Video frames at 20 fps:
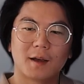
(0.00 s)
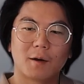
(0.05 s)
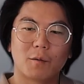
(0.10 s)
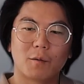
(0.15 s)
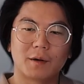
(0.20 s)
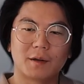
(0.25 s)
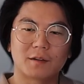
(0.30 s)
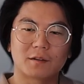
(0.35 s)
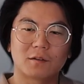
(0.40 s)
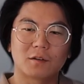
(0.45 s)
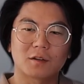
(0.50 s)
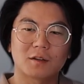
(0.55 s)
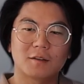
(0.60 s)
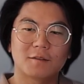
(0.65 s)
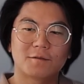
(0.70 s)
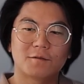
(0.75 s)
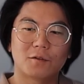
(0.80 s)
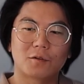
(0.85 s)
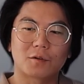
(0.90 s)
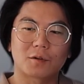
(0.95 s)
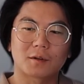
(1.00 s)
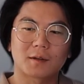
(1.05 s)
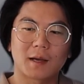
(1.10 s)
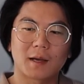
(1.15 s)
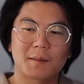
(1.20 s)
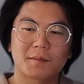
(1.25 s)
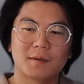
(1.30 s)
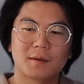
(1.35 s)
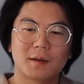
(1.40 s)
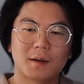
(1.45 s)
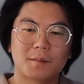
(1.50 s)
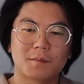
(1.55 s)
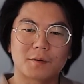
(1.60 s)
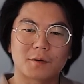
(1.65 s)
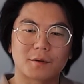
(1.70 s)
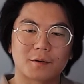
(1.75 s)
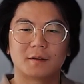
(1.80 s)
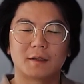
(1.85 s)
when it's looking for type number,